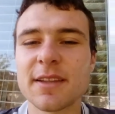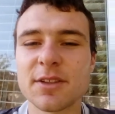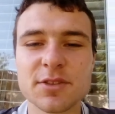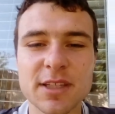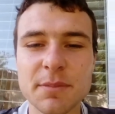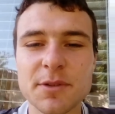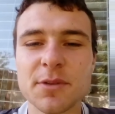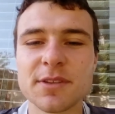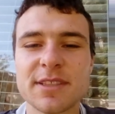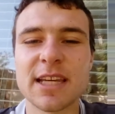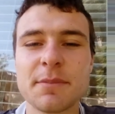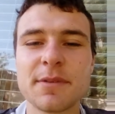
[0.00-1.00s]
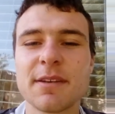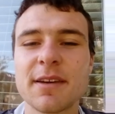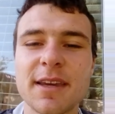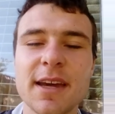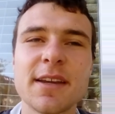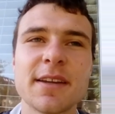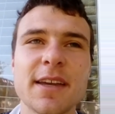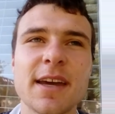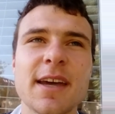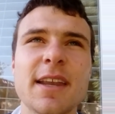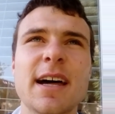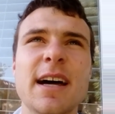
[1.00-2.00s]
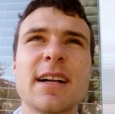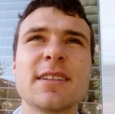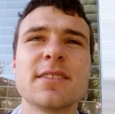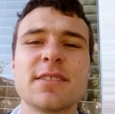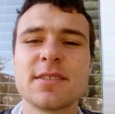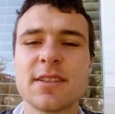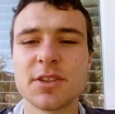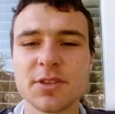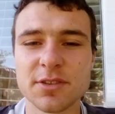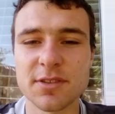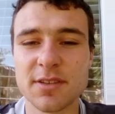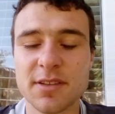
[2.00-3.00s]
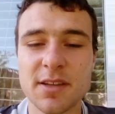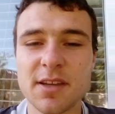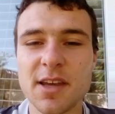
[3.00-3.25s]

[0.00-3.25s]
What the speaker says: They just keep doing the same thing again and again, and they just